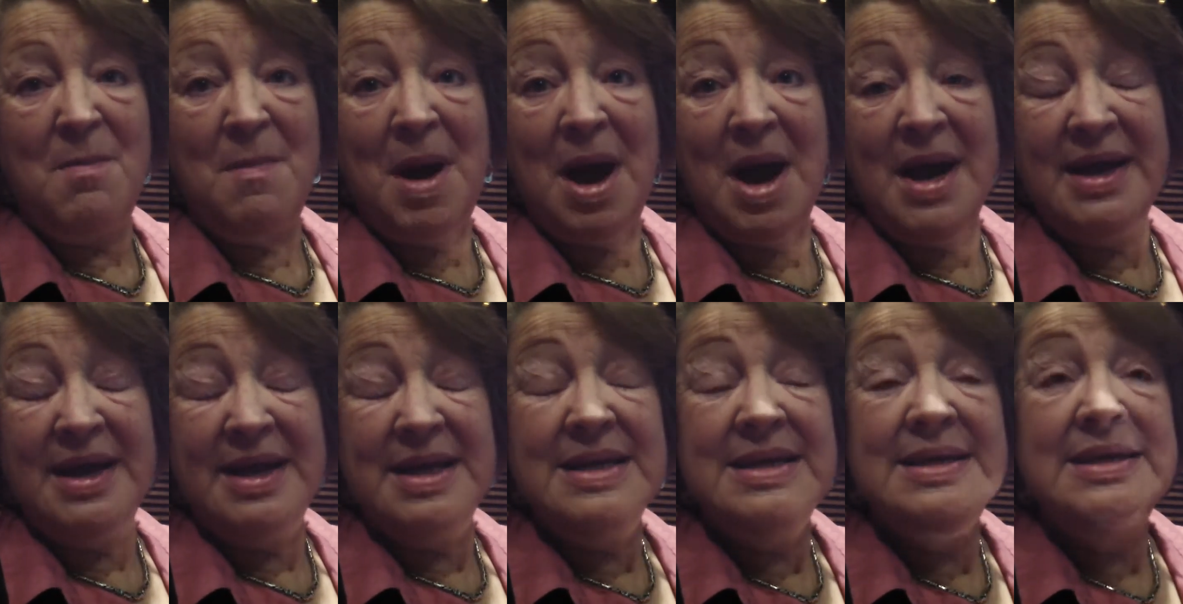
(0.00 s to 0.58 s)

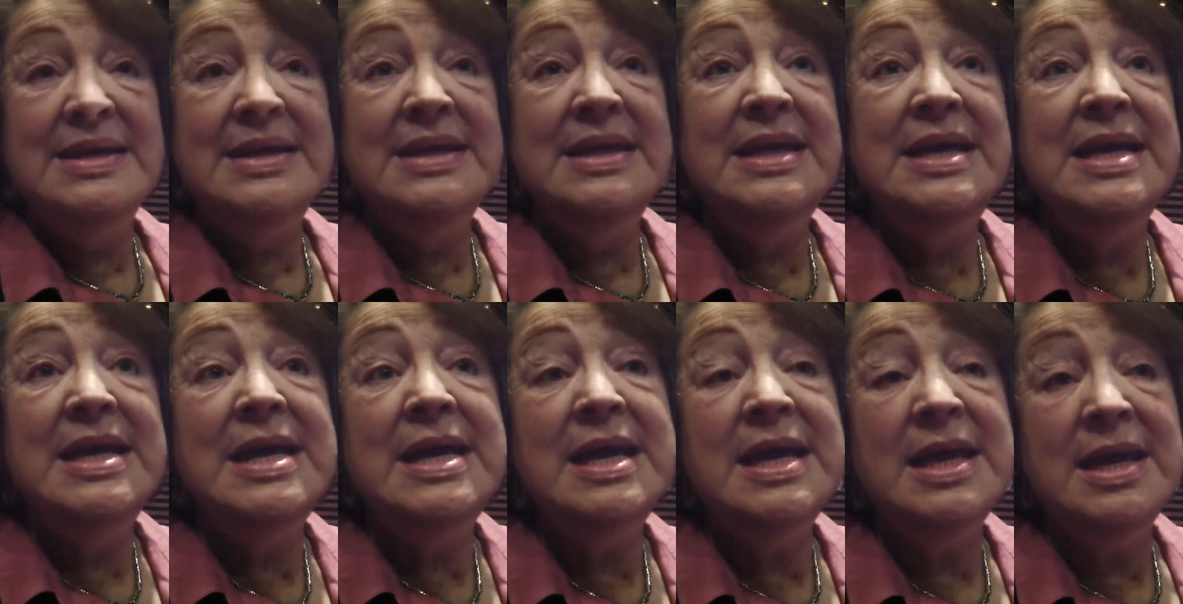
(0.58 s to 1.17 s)
My
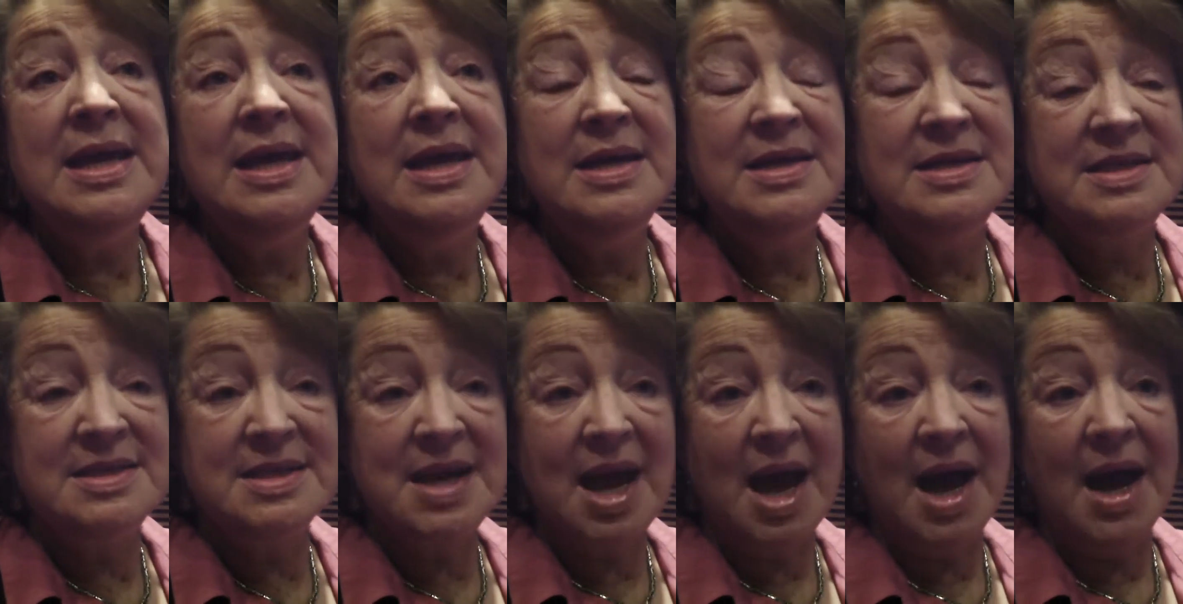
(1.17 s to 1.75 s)
key
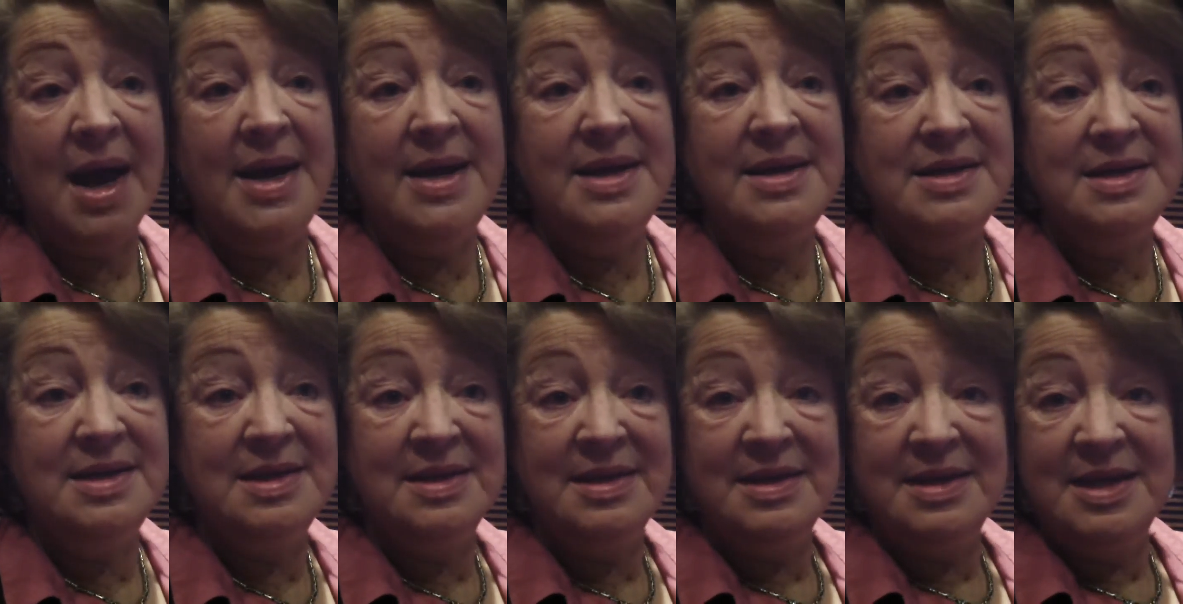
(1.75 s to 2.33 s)
side
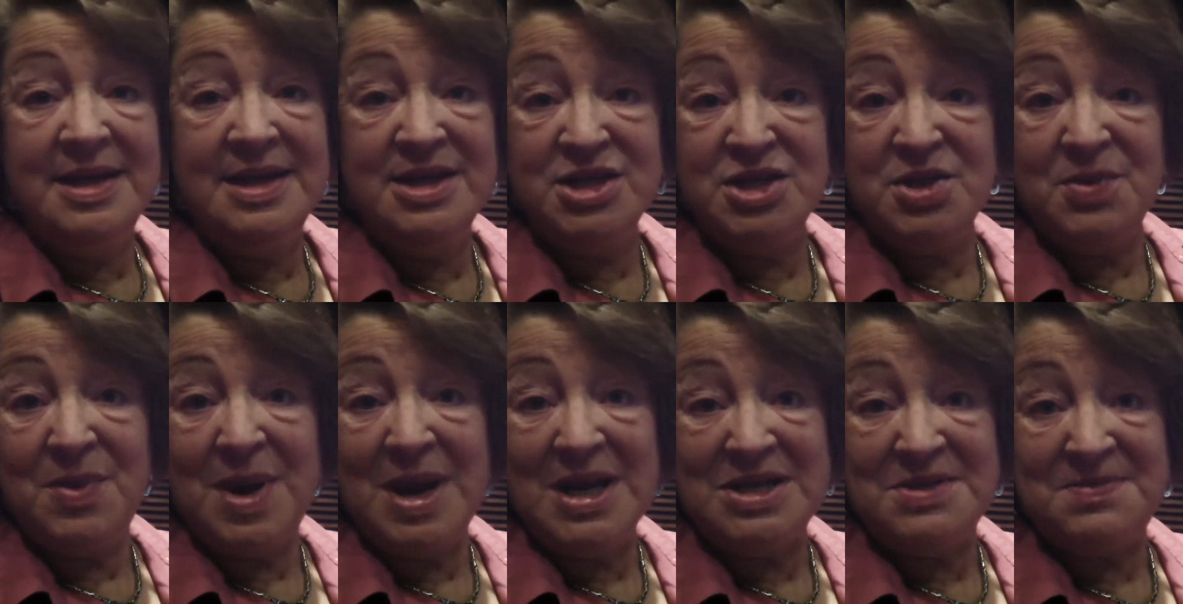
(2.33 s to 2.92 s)
is to
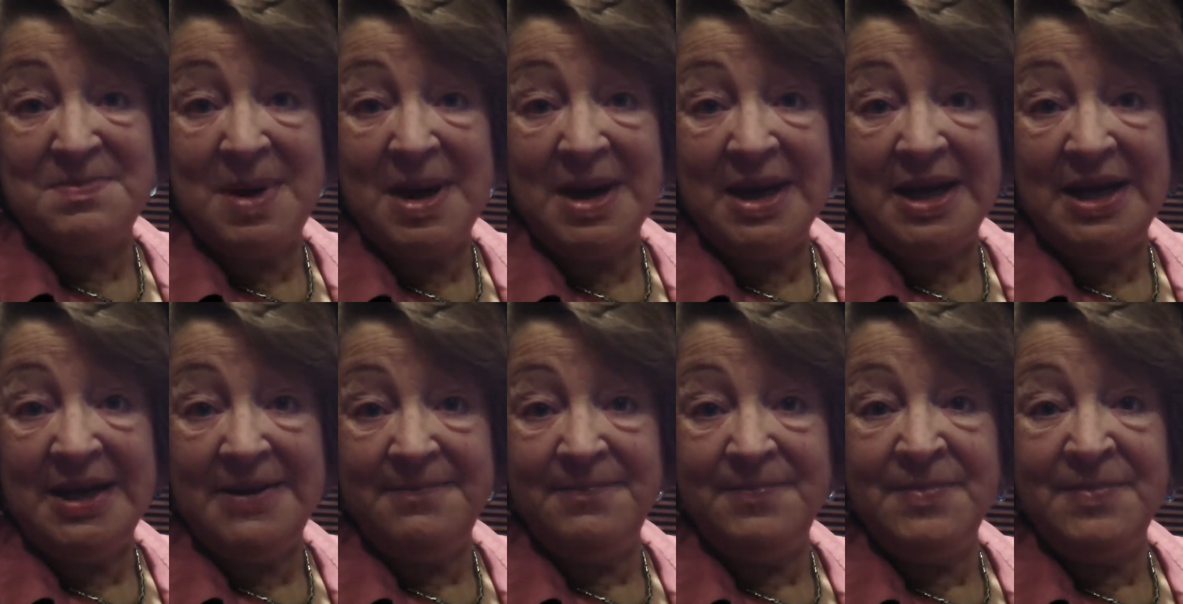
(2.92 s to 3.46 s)
raise money.